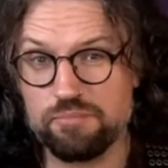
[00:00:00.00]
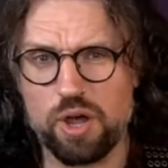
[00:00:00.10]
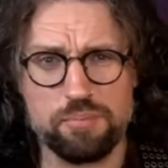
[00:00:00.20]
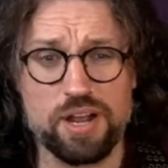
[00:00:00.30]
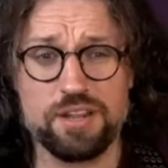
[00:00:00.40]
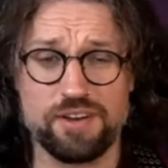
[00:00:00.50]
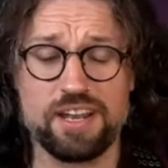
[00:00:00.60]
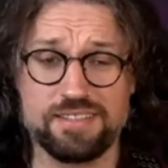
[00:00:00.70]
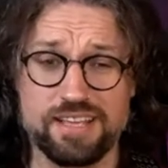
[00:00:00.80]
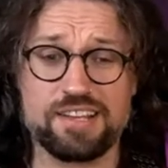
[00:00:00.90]
well, not brand new
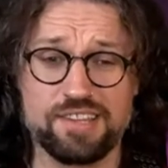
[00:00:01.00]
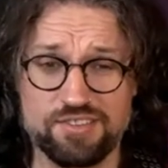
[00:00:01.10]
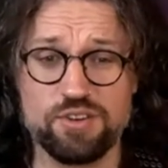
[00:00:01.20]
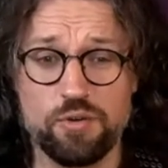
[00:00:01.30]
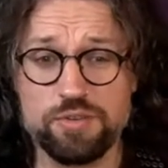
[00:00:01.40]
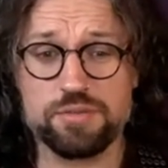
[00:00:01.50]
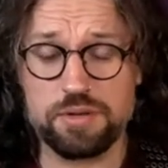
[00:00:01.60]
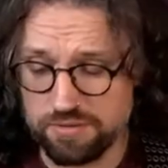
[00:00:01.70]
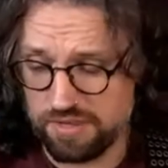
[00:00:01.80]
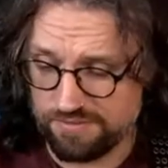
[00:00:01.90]
Van Halen tech session, not also
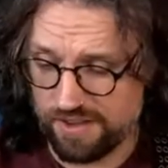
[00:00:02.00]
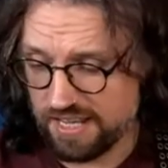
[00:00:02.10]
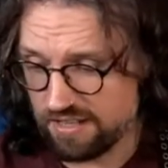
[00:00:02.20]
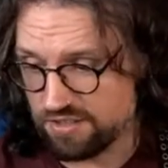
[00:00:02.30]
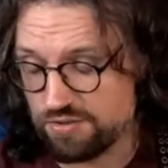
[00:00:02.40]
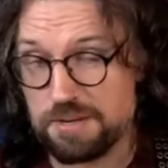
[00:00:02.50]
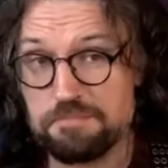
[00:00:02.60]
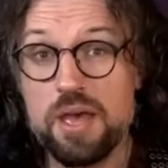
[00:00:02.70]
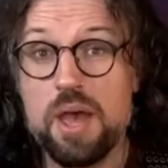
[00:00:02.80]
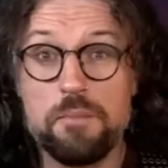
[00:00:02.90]
we do in this Van Halen stream,